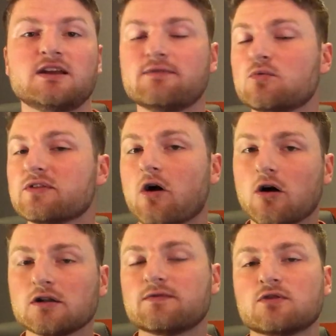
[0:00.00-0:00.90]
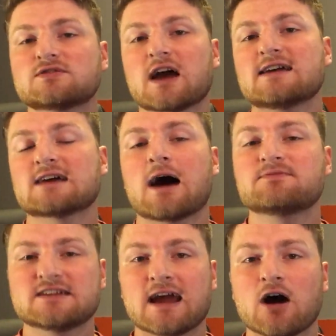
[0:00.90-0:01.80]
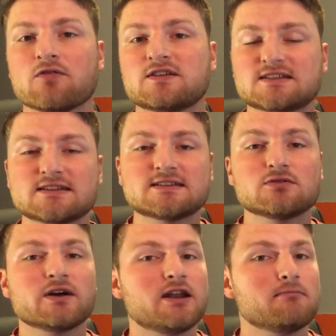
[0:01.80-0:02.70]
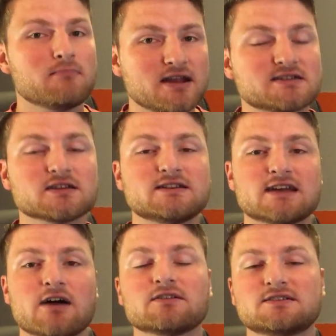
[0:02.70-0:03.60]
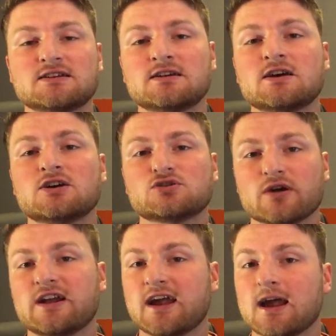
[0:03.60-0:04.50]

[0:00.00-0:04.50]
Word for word: But even with all of those guys opting out, this is still an immensely talented training